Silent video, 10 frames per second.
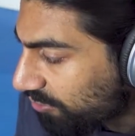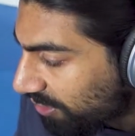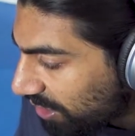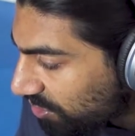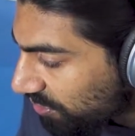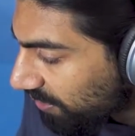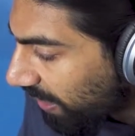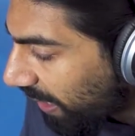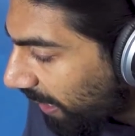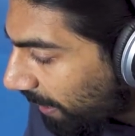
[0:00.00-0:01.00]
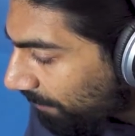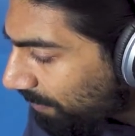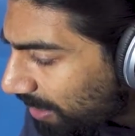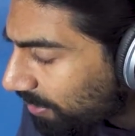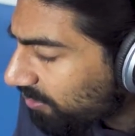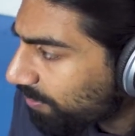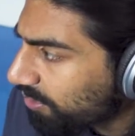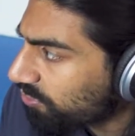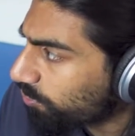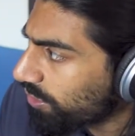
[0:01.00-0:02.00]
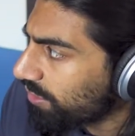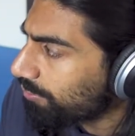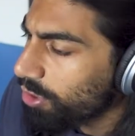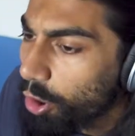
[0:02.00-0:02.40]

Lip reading: tradition. Maybe it's because we